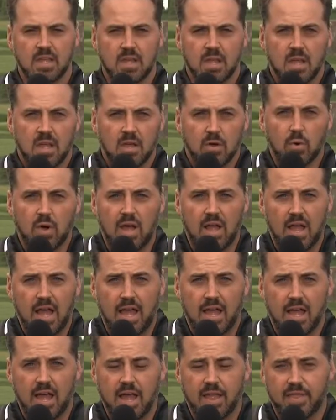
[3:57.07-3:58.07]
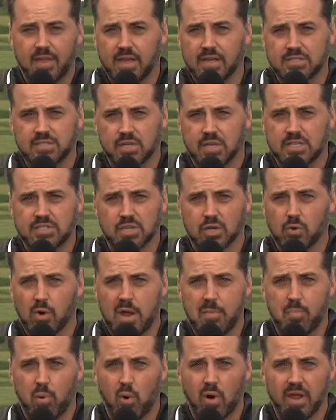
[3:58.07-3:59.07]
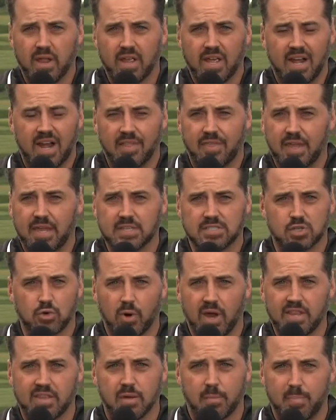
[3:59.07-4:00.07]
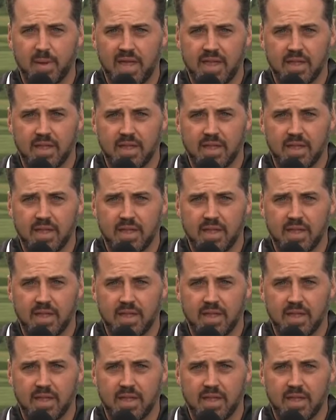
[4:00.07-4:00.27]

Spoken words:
Well, I think it's a great point, and I think it's great debate.